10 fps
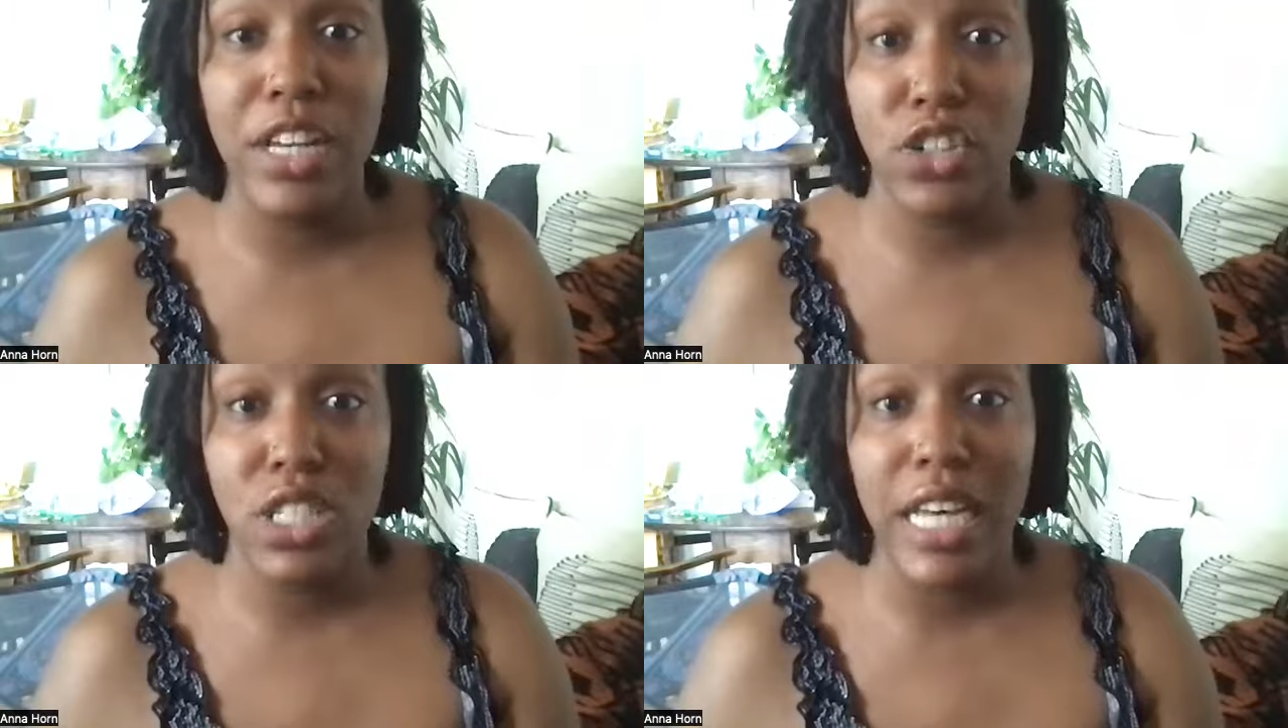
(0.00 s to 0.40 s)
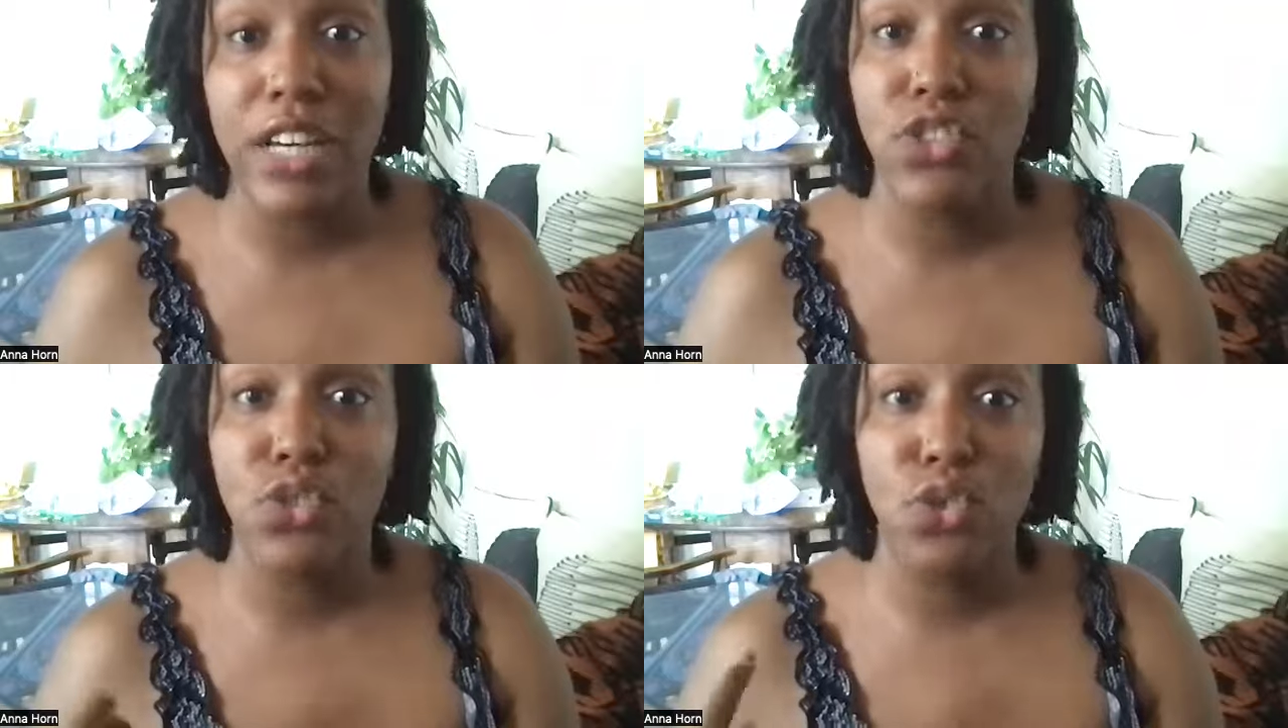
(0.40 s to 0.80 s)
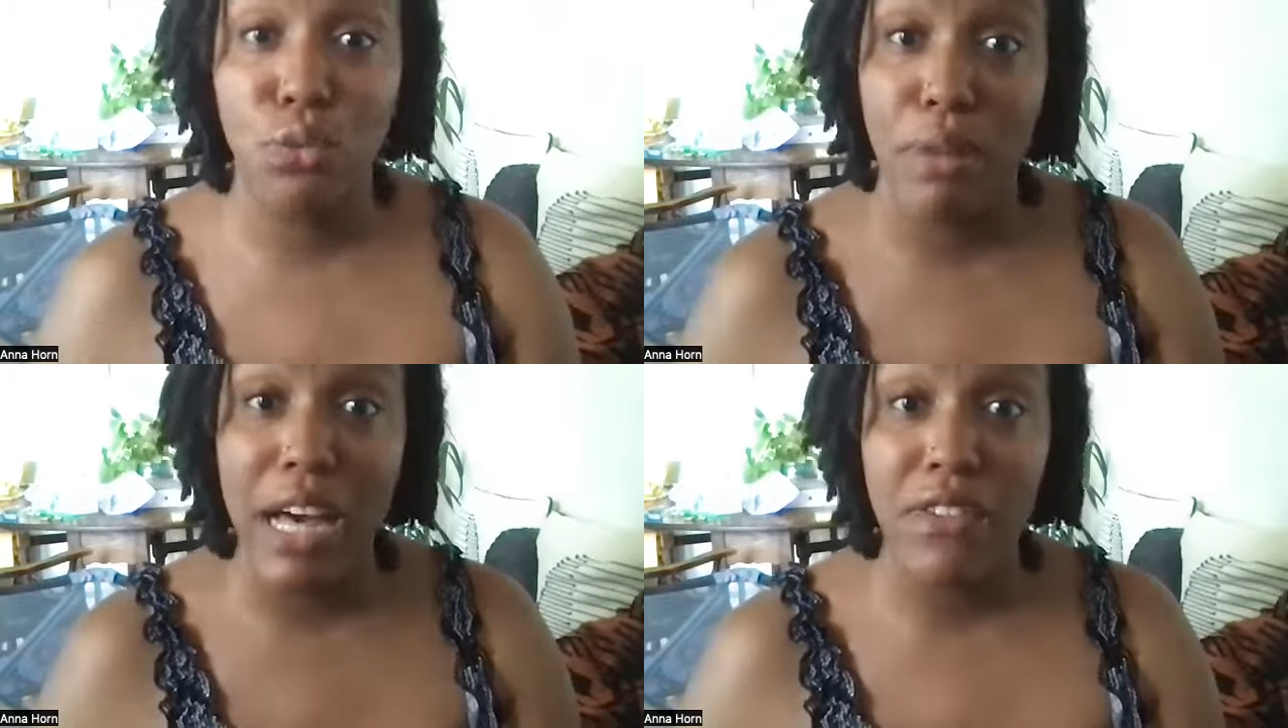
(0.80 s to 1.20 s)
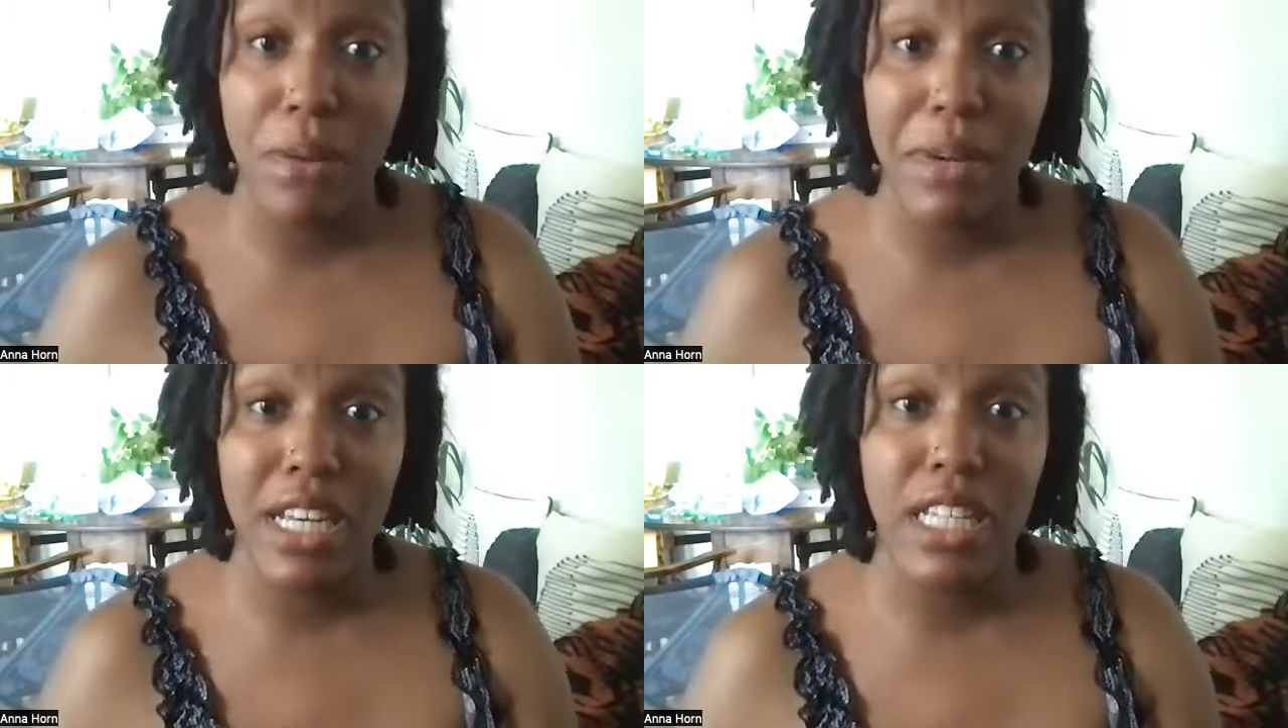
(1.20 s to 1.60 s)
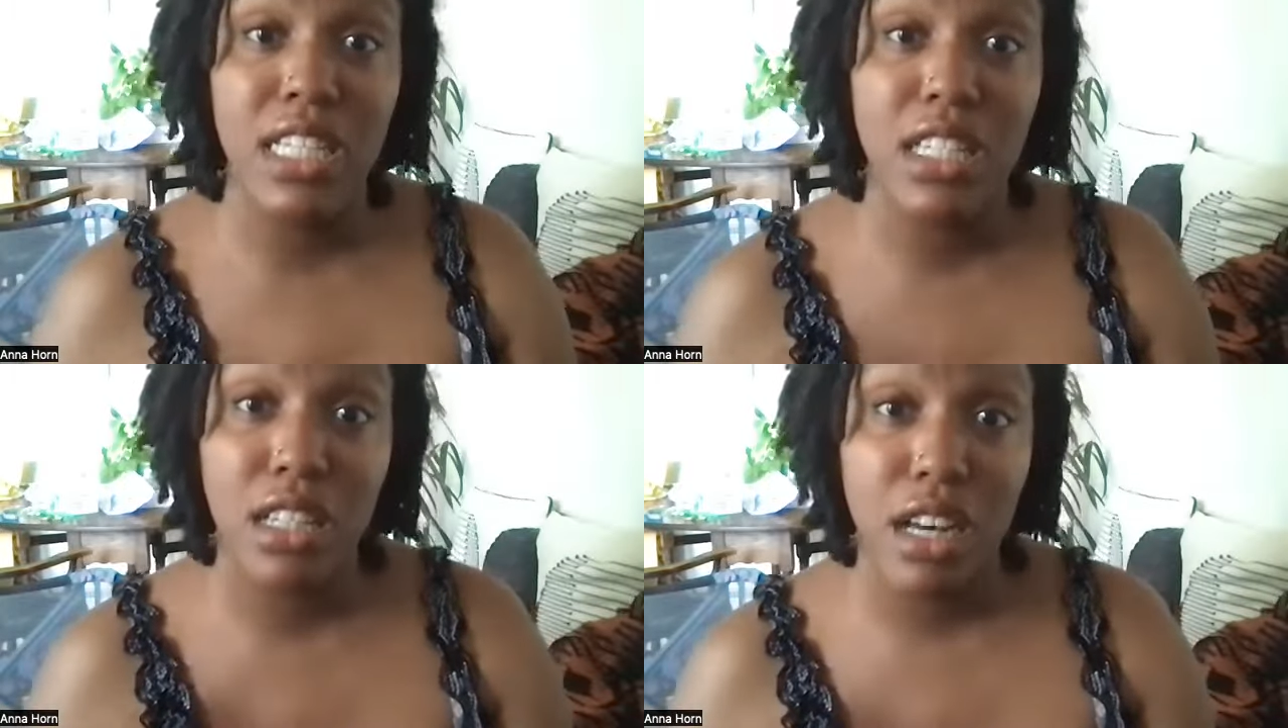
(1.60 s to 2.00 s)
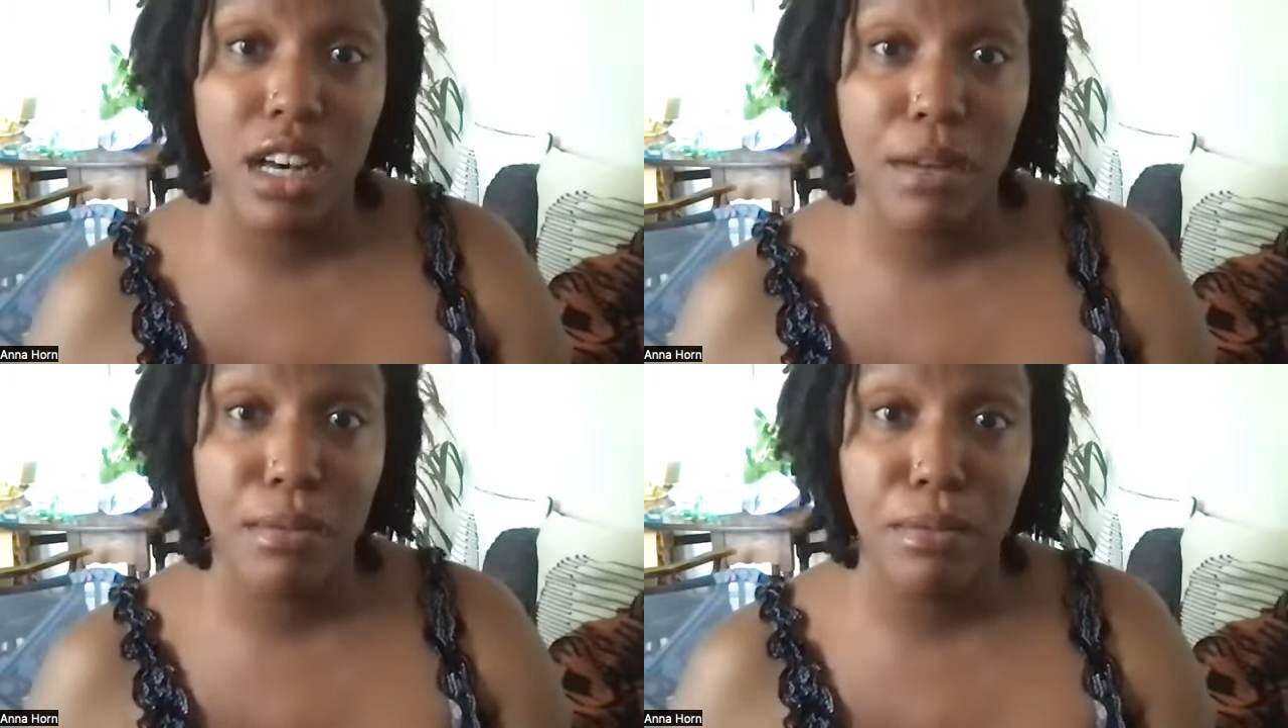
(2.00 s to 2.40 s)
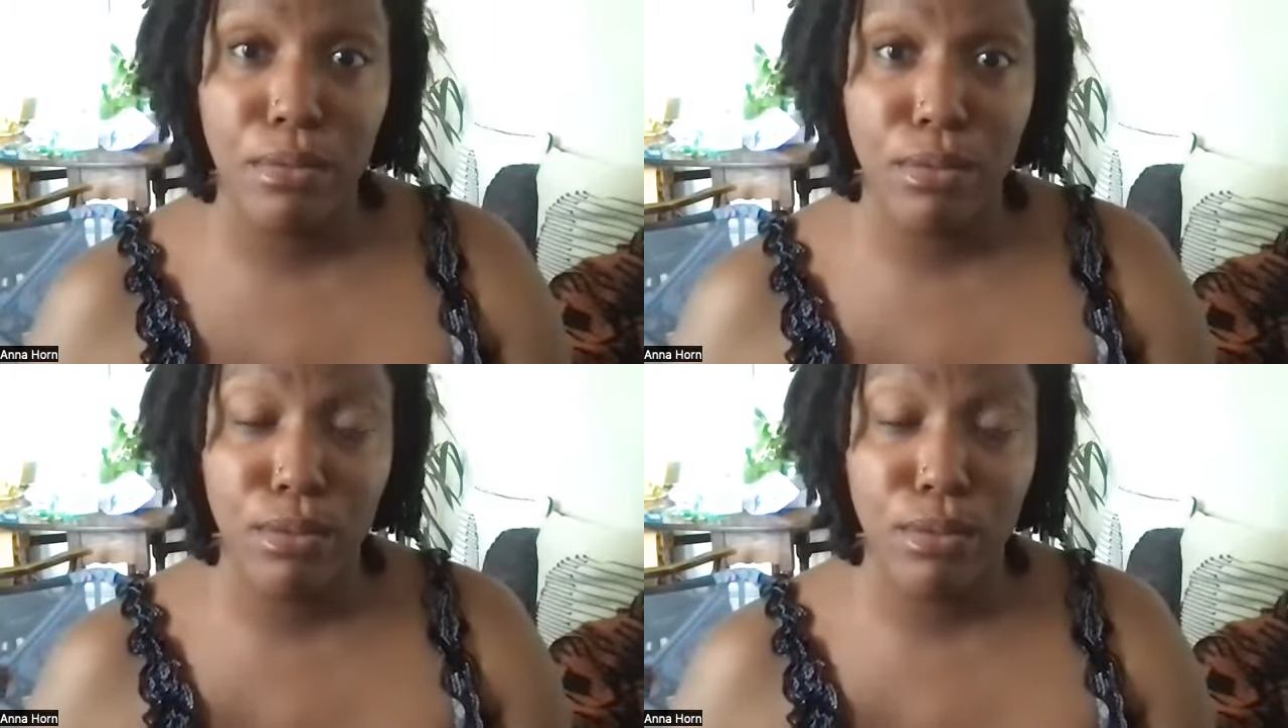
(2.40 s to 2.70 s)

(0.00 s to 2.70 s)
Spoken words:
intersectional Black feminists, you